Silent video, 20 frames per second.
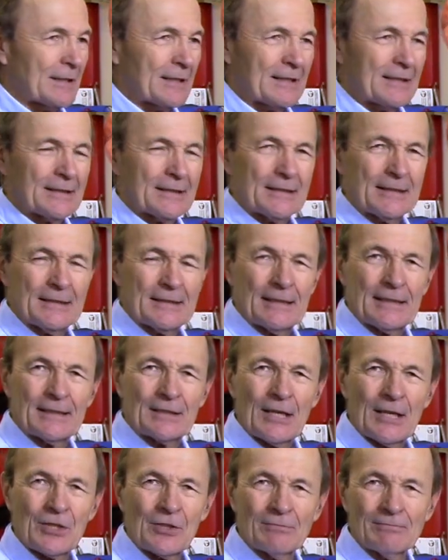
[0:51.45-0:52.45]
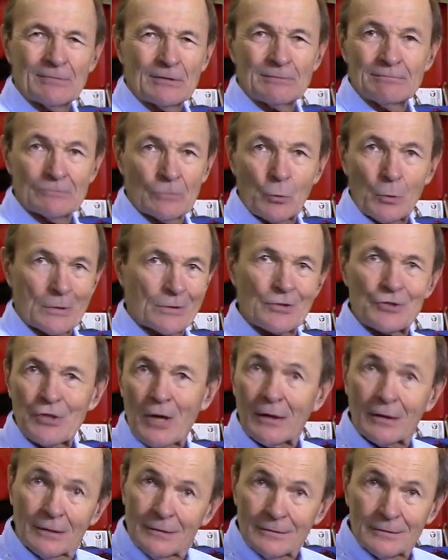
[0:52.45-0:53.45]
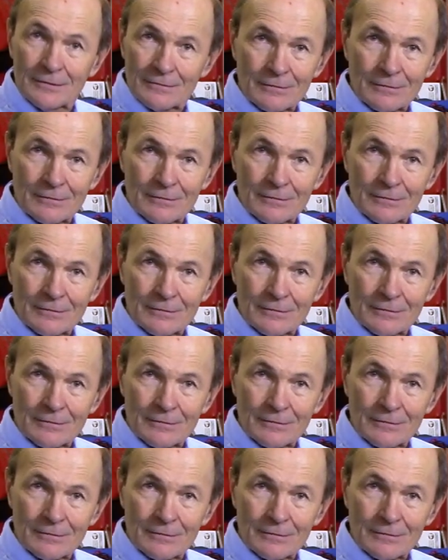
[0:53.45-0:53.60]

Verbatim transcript: uh, a, a, a, wooden stick,